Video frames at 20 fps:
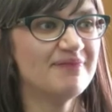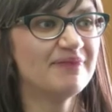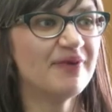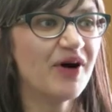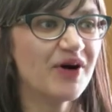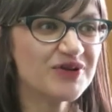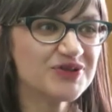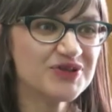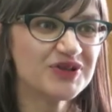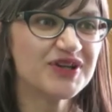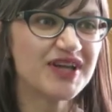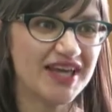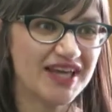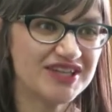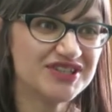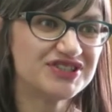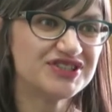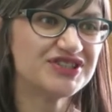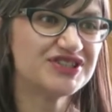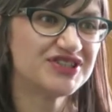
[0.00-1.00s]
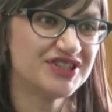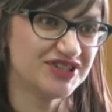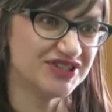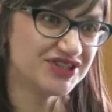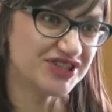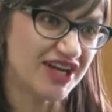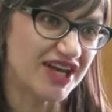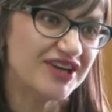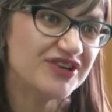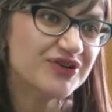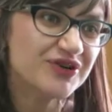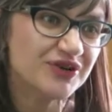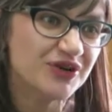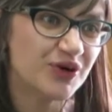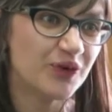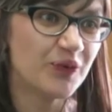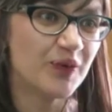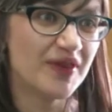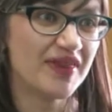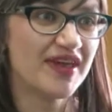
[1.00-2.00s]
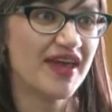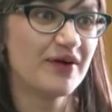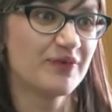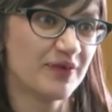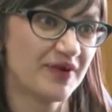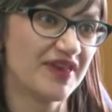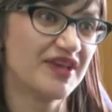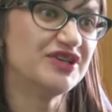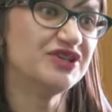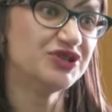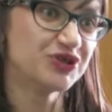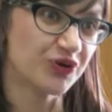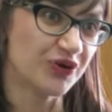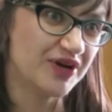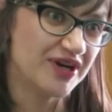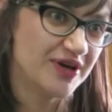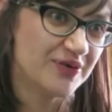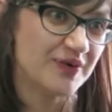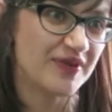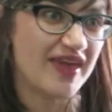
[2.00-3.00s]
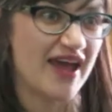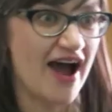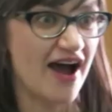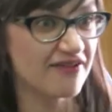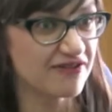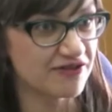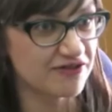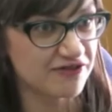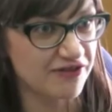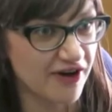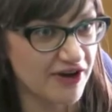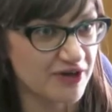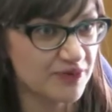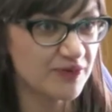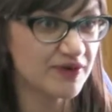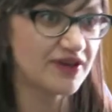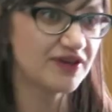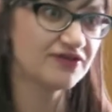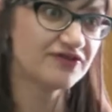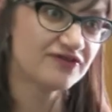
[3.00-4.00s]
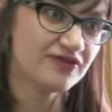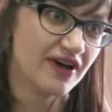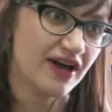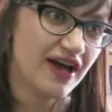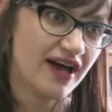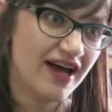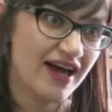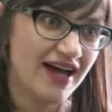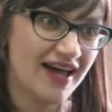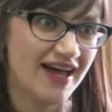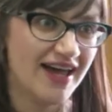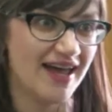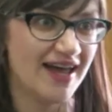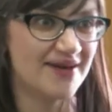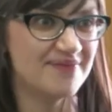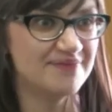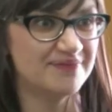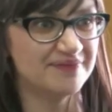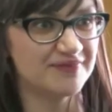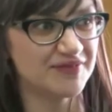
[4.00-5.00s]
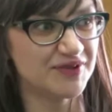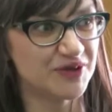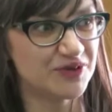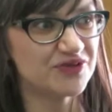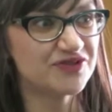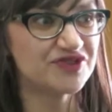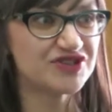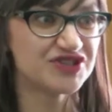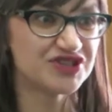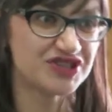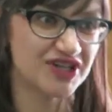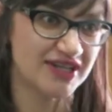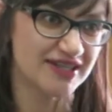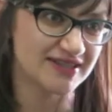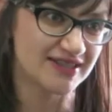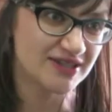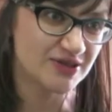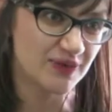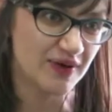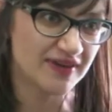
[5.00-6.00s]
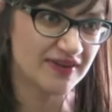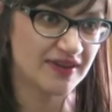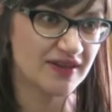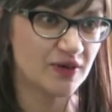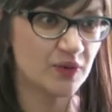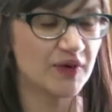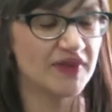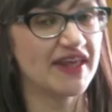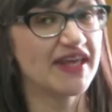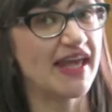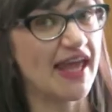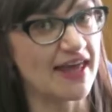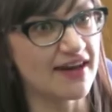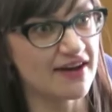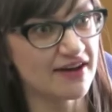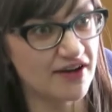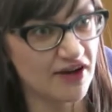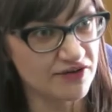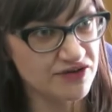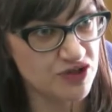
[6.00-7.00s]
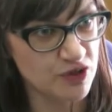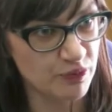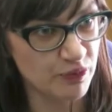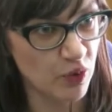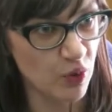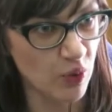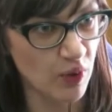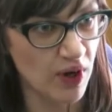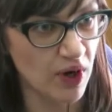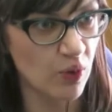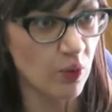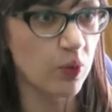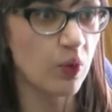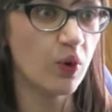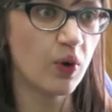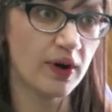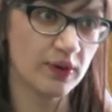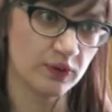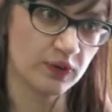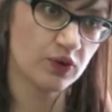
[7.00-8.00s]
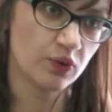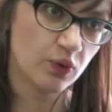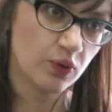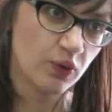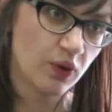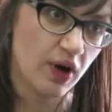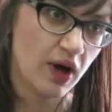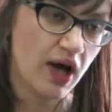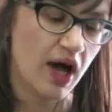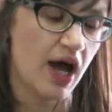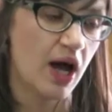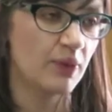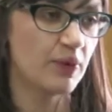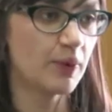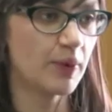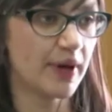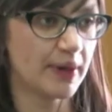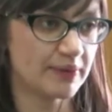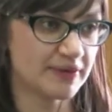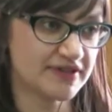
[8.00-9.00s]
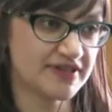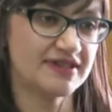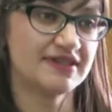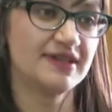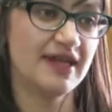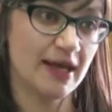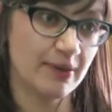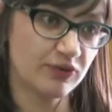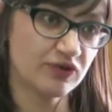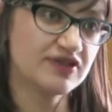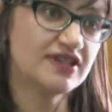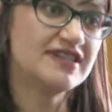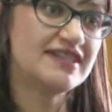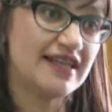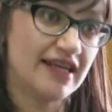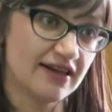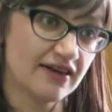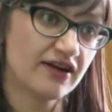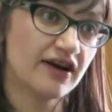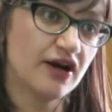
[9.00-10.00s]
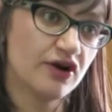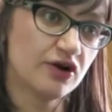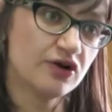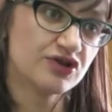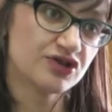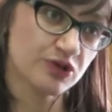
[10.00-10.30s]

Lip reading: but also gauge just in general, were they enjoying it, were they having fun, were they frustrated with it, were they getting enough support, and we were able to tailor our